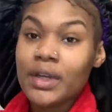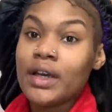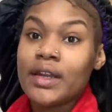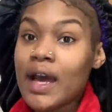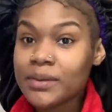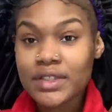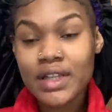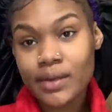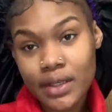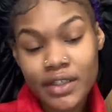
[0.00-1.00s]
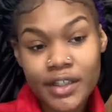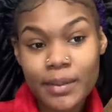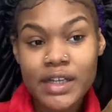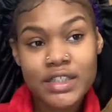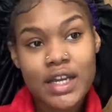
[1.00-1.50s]
Now I'm just not getting up.
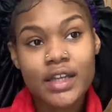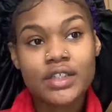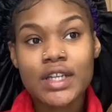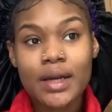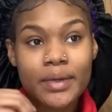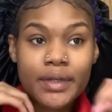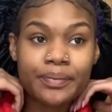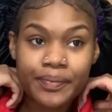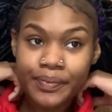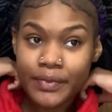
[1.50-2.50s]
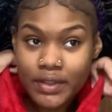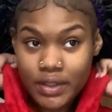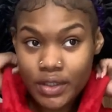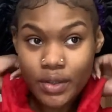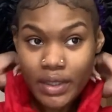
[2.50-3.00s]
I just got in the shower,
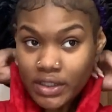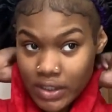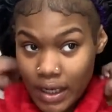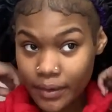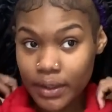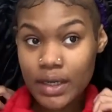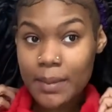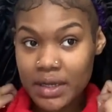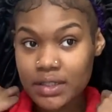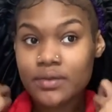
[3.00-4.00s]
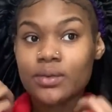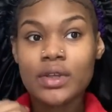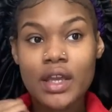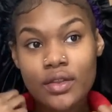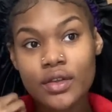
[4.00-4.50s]
took a quick shower, got myself
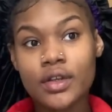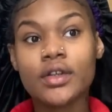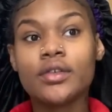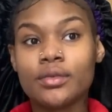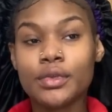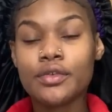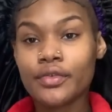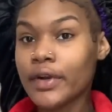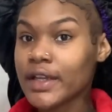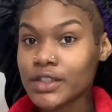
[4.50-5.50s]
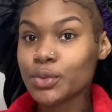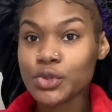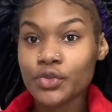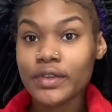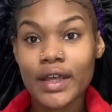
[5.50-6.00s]
together, refreshed,
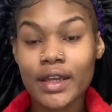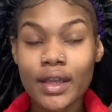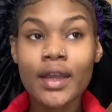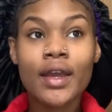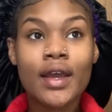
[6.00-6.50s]
rejuvenated.